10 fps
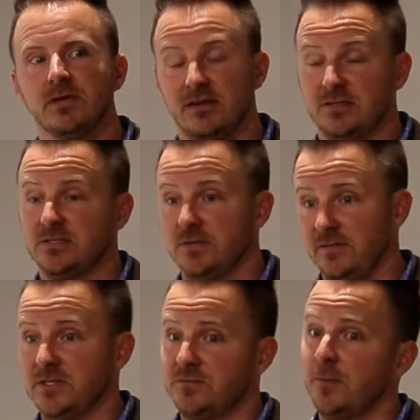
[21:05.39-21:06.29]

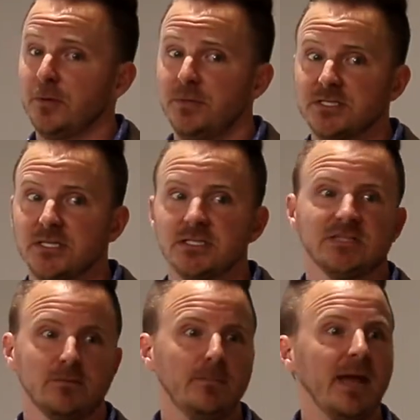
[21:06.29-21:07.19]
it's from your business, is
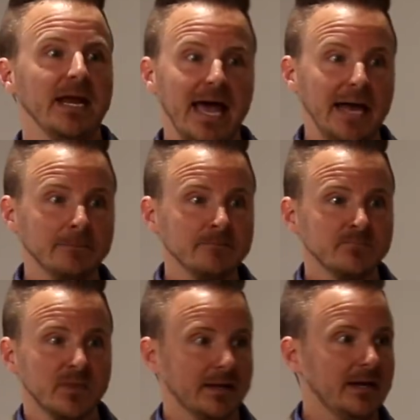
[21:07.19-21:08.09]
from a paid ad.
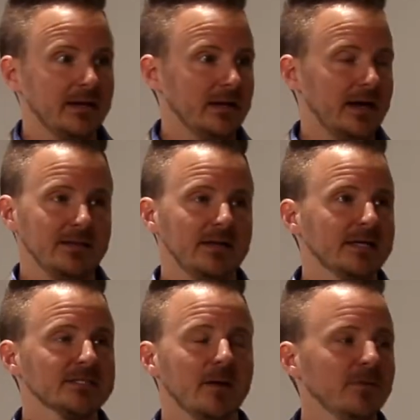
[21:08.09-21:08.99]
Like in the
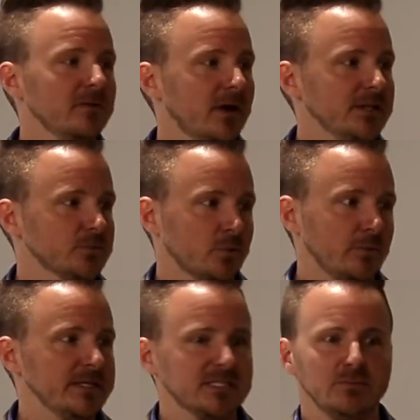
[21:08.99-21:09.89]
next couple of months, we're
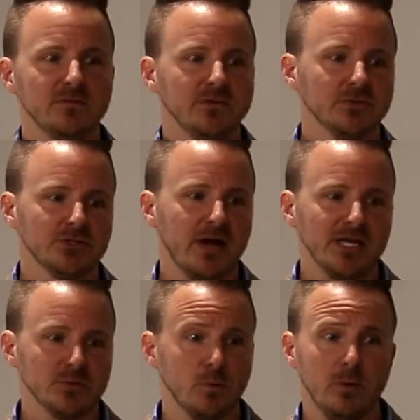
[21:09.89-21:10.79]
basically moving to a
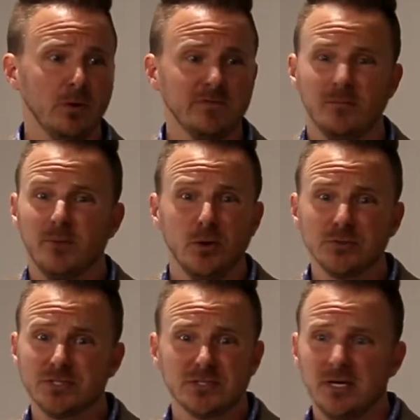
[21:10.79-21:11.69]
strategy where we won't even
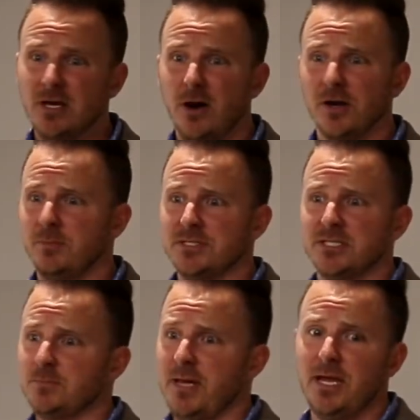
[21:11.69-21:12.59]
post on a
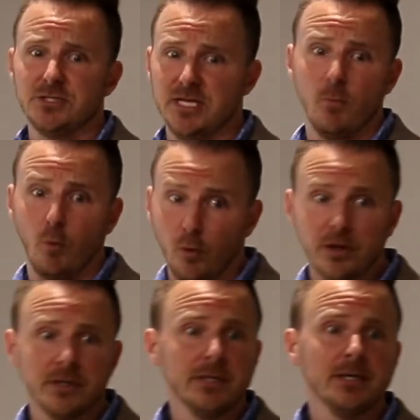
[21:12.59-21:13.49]
business page
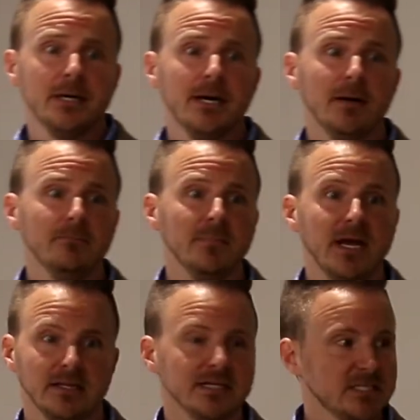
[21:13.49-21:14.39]
anymore
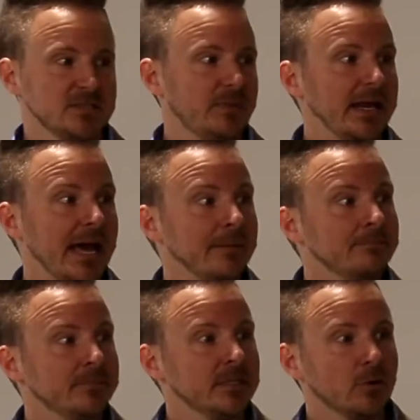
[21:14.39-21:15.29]
unless it's a paid ad
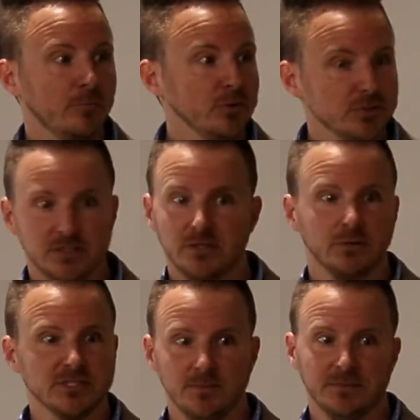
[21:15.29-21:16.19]
or boosted
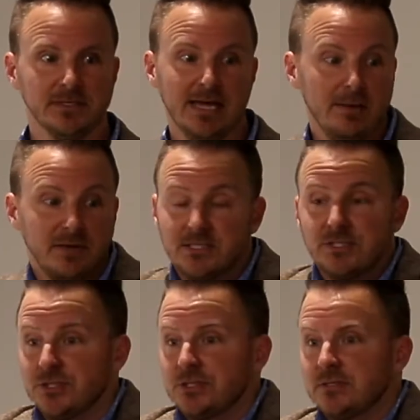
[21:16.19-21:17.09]
or something like that, because it's
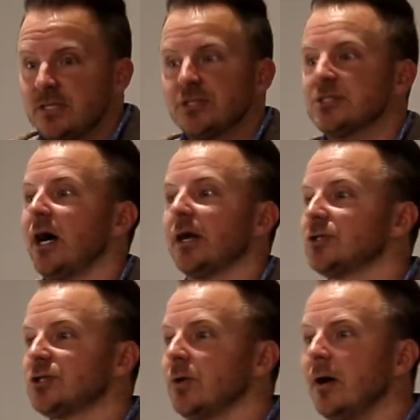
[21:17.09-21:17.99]
just not going to
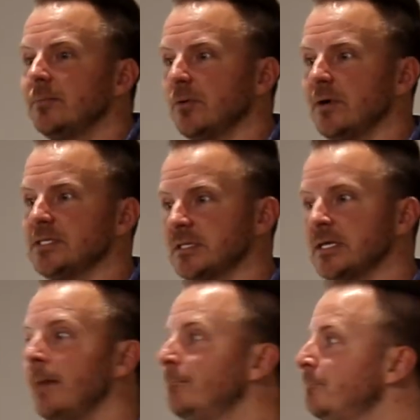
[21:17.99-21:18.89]
show up. You're wasting
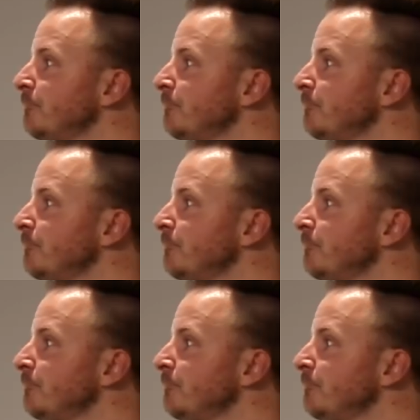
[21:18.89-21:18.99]
time.